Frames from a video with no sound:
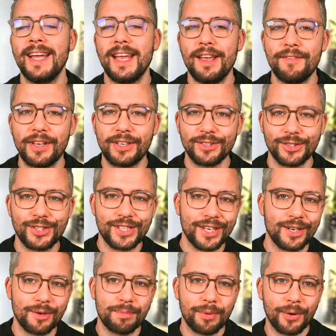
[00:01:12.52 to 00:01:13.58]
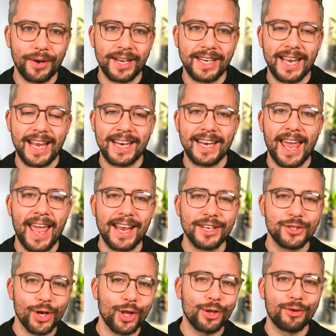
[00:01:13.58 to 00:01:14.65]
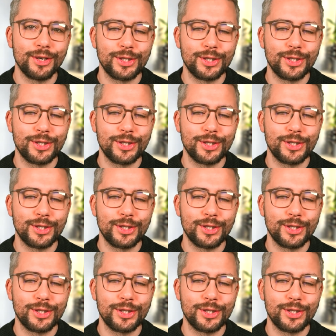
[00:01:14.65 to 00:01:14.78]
if you considered putting in a dollar or